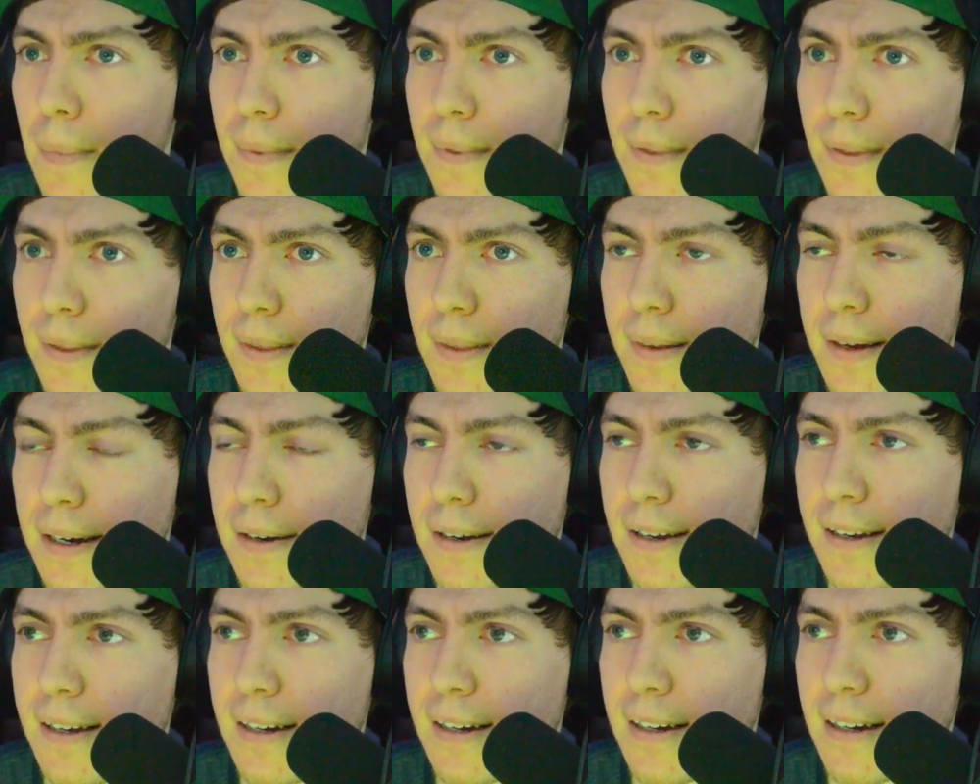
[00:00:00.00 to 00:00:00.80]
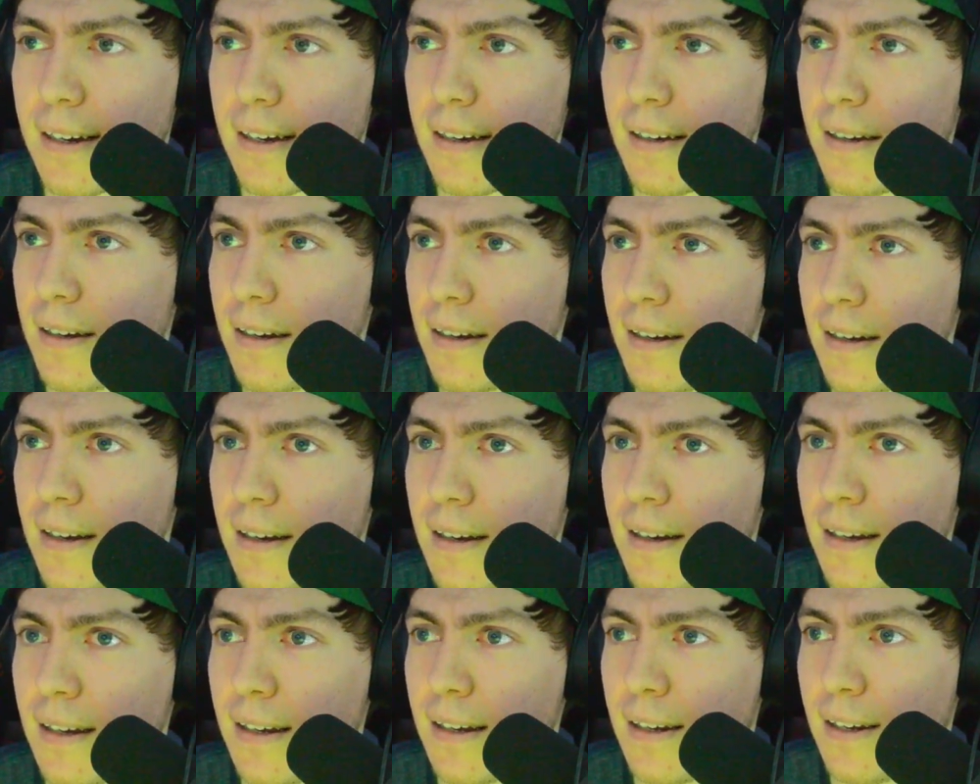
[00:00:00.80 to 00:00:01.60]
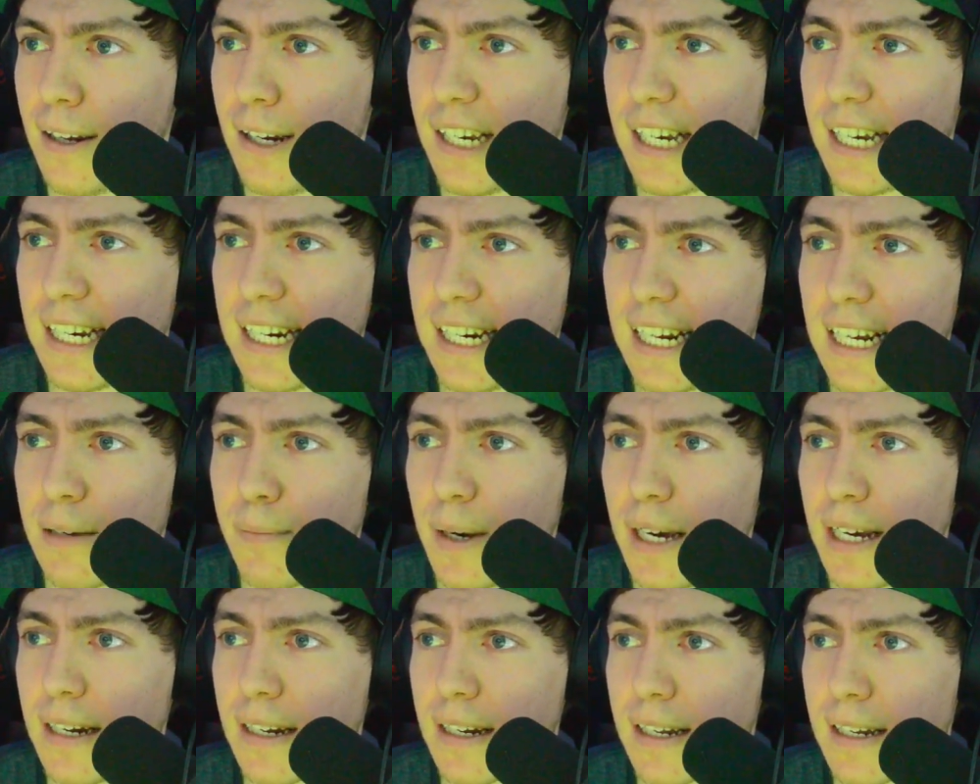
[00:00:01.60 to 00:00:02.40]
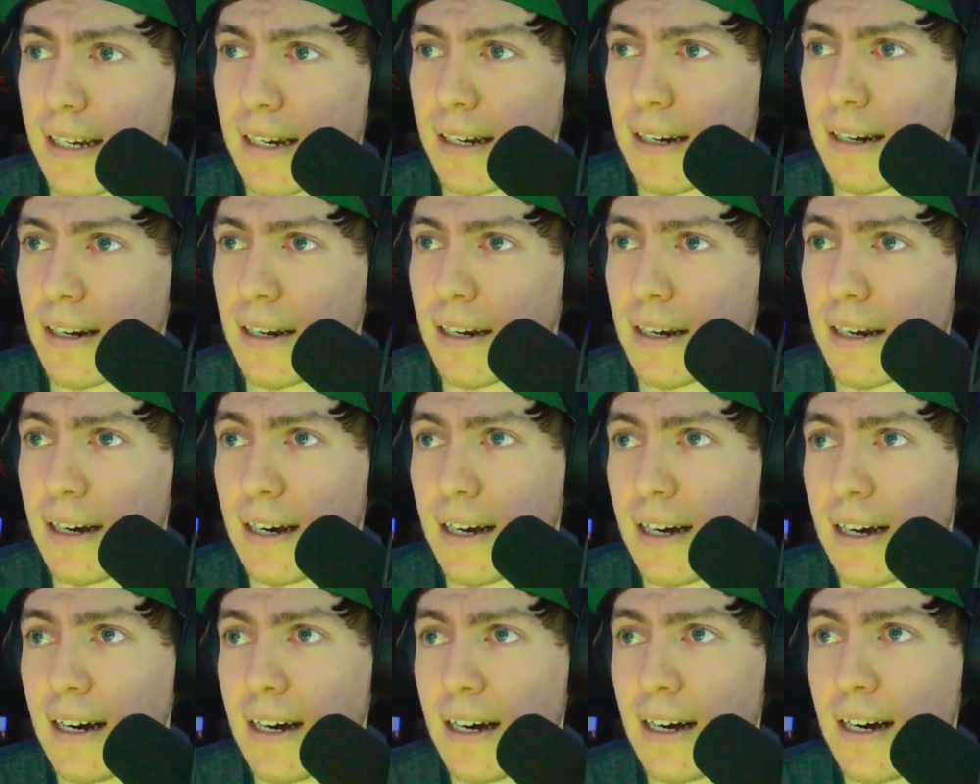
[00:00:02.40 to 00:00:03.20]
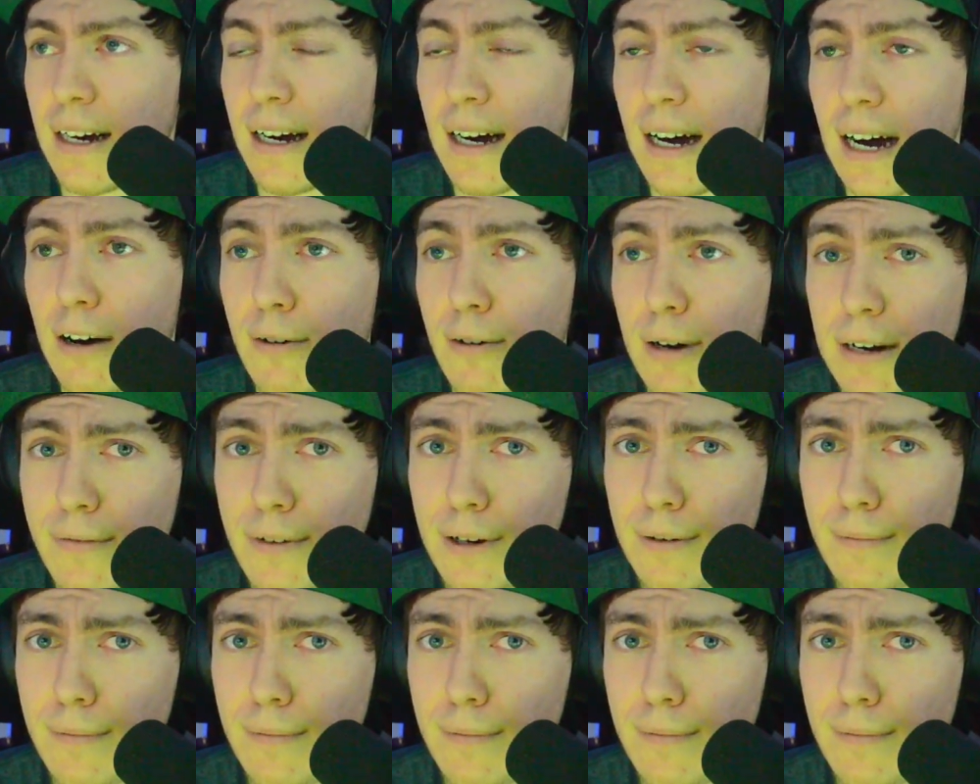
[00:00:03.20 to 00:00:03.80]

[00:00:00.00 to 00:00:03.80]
That you didn't get baited. However,